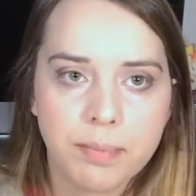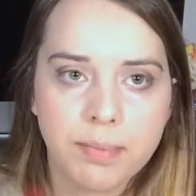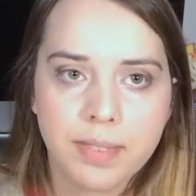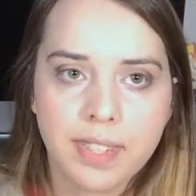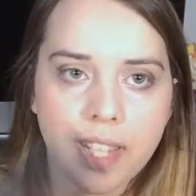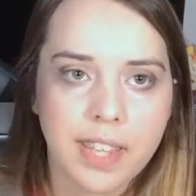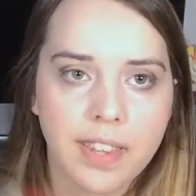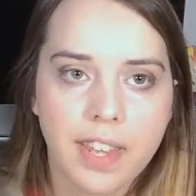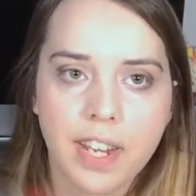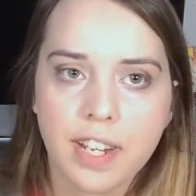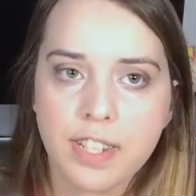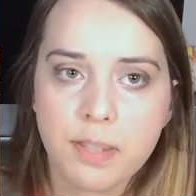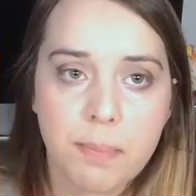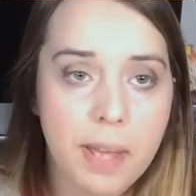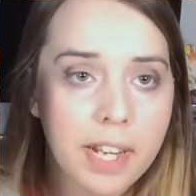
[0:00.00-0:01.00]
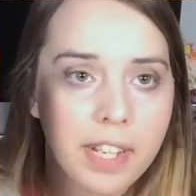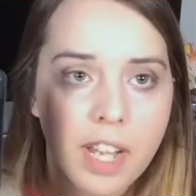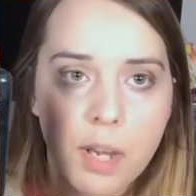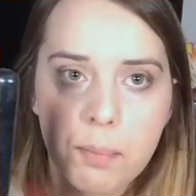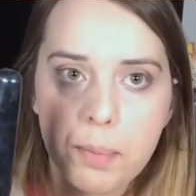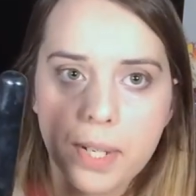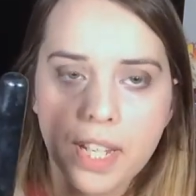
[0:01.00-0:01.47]
say that it's bad
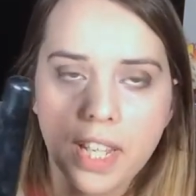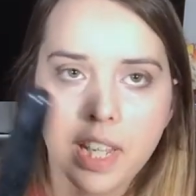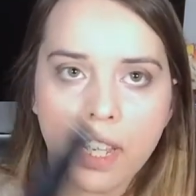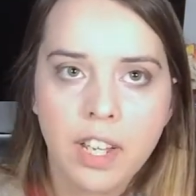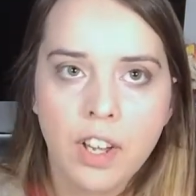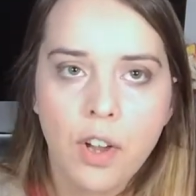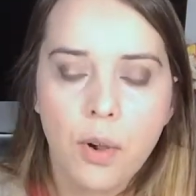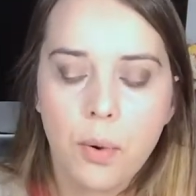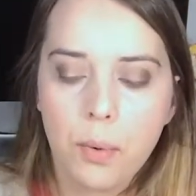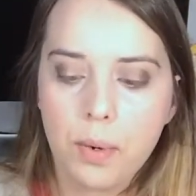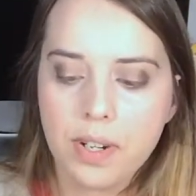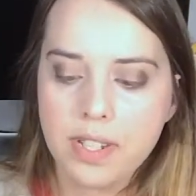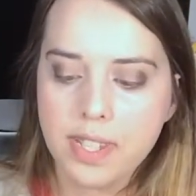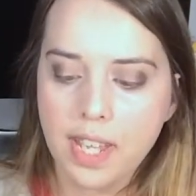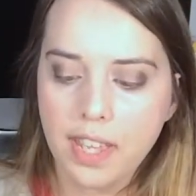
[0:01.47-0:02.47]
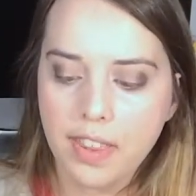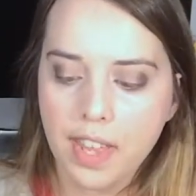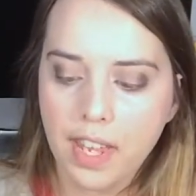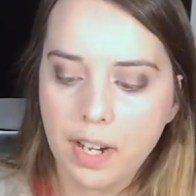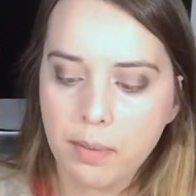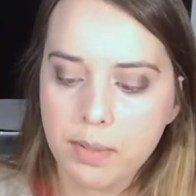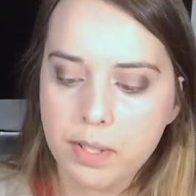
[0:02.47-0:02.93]
company or say
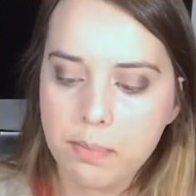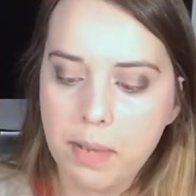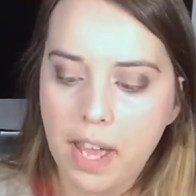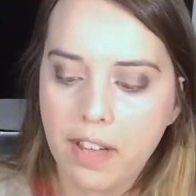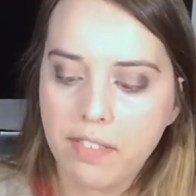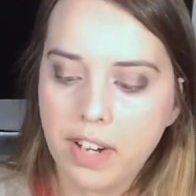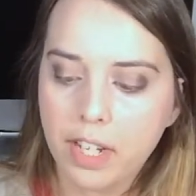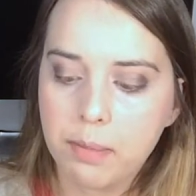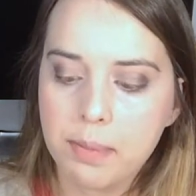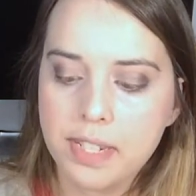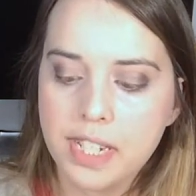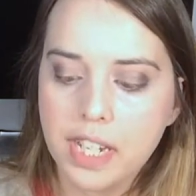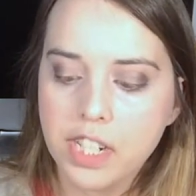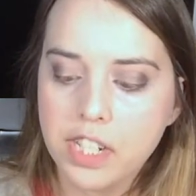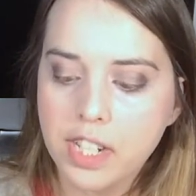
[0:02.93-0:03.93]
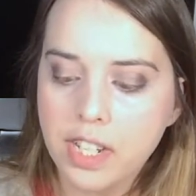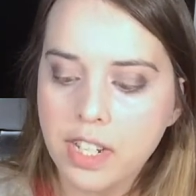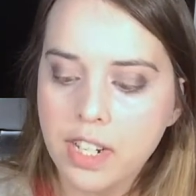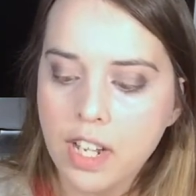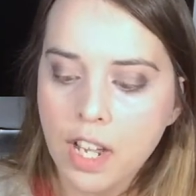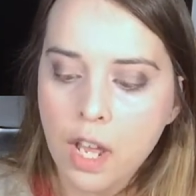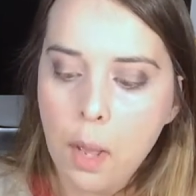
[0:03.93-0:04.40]
that it was a bad recommendation,